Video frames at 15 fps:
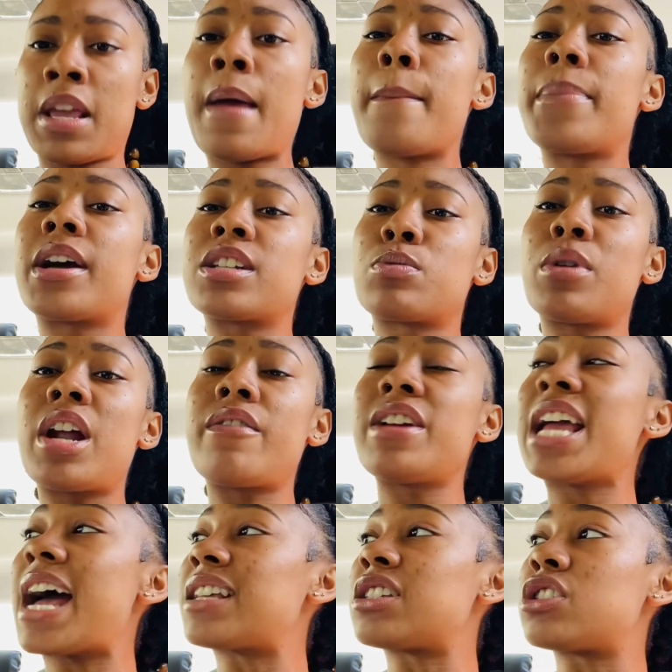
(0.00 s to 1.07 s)
Because whatever he
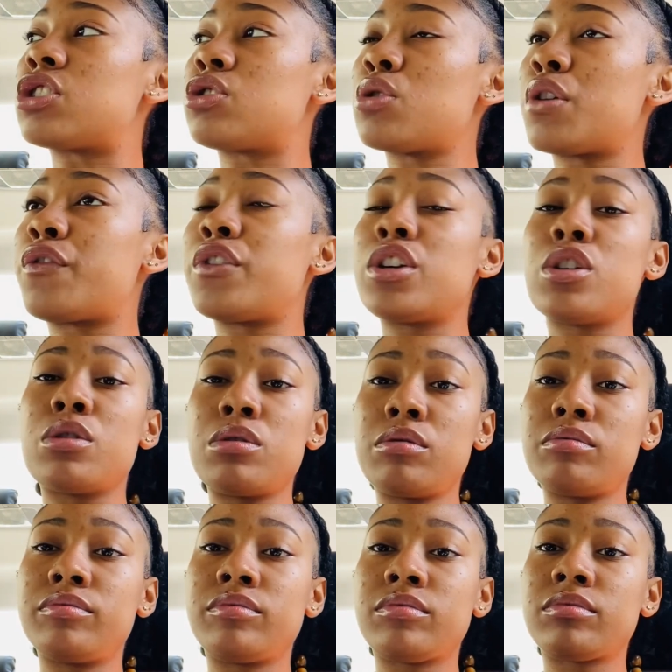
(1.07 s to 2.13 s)
has in store for you,
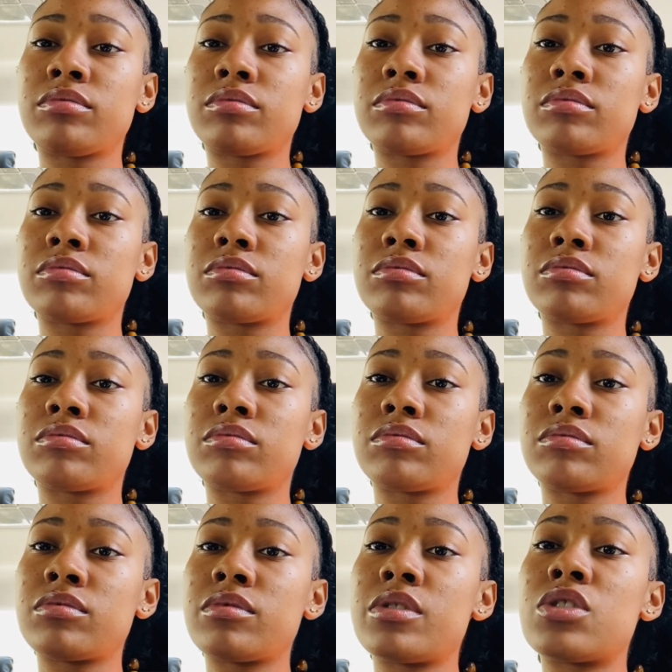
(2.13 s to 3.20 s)

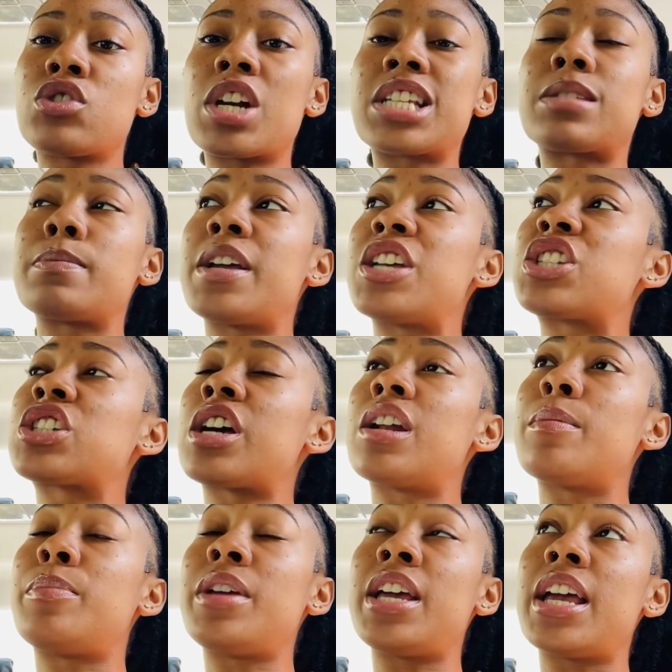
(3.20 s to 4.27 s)
Trust me, it's gonna
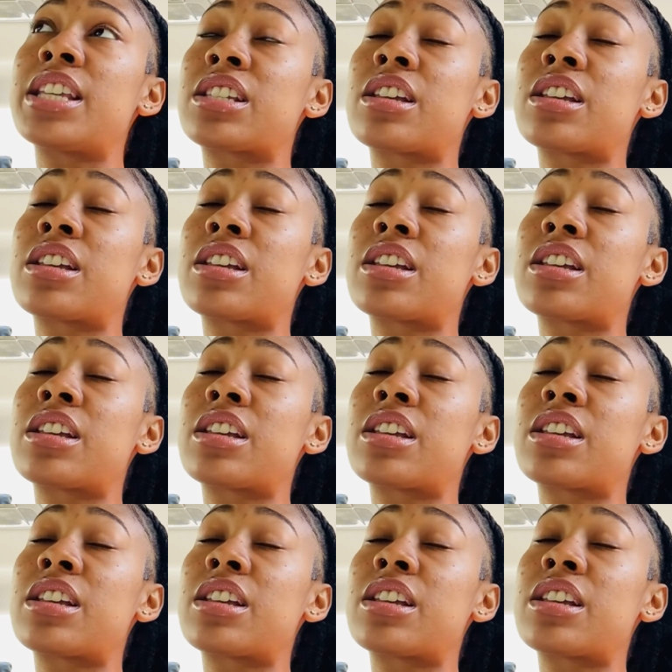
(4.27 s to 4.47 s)
be